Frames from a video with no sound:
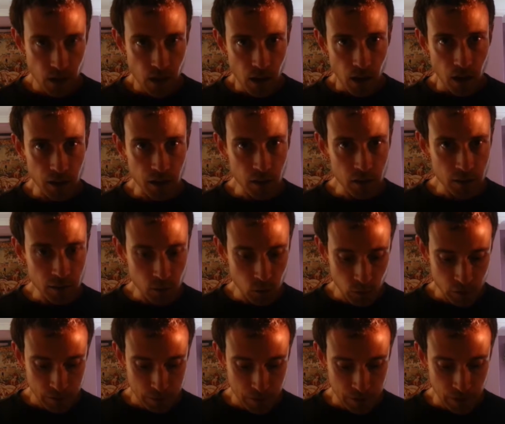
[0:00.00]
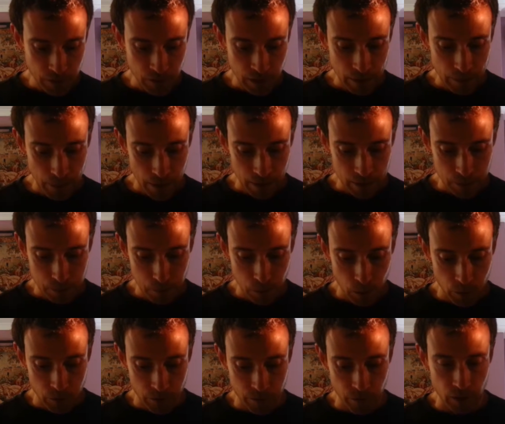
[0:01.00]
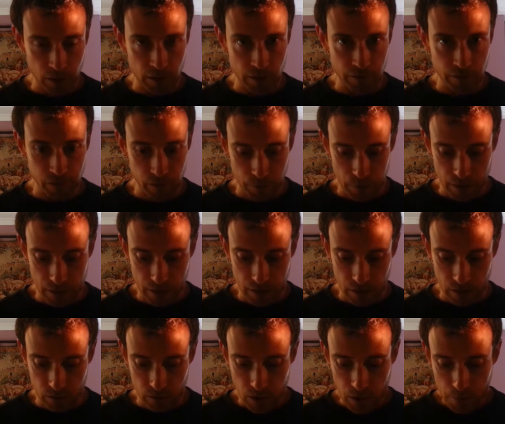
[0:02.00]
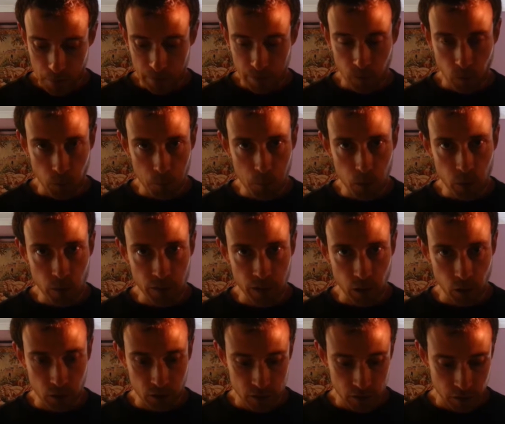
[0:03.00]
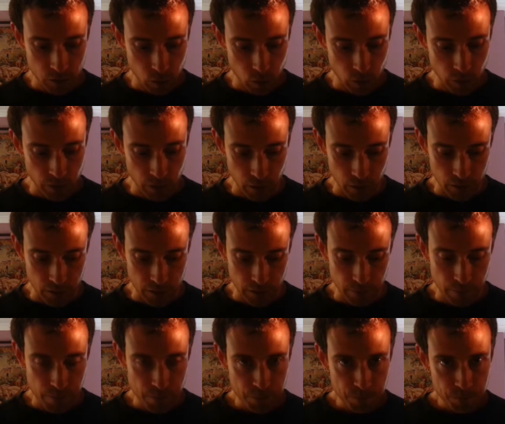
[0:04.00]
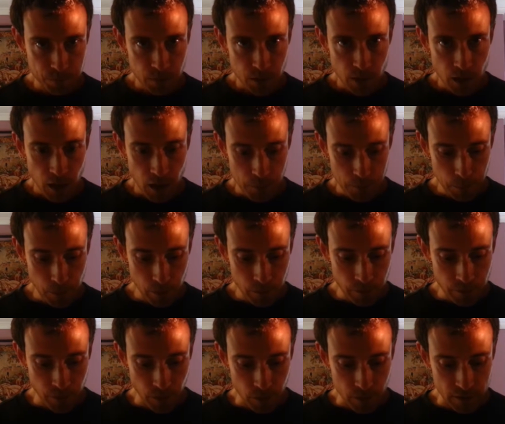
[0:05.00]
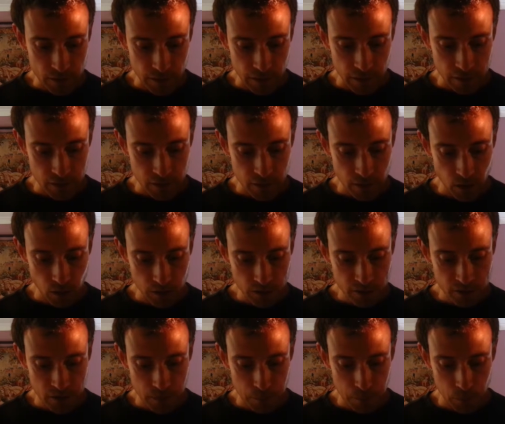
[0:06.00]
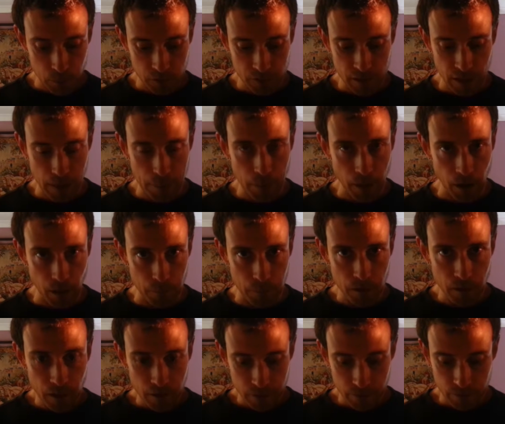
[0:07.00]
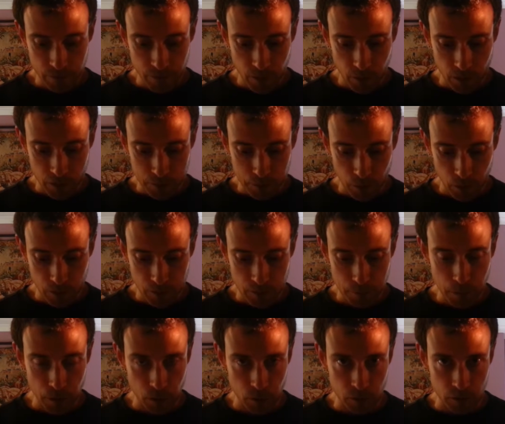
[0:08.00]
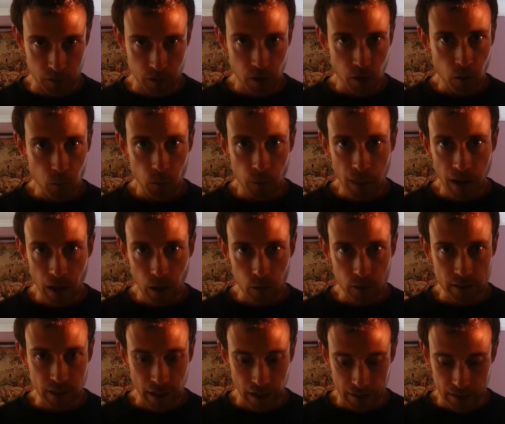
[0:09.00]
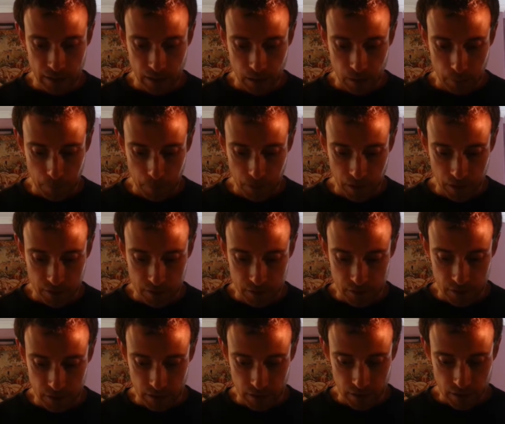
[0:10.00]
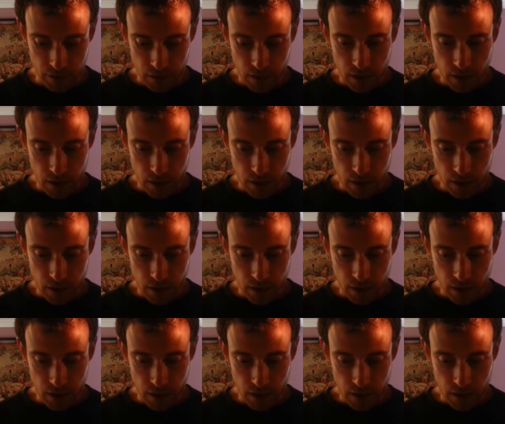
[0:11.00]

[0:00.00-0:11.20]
I'm going to talk specifically about approval voting for a bit now, before moving on to score voting. Approval voting is a nice simple step up from first past the post, without adding complexity.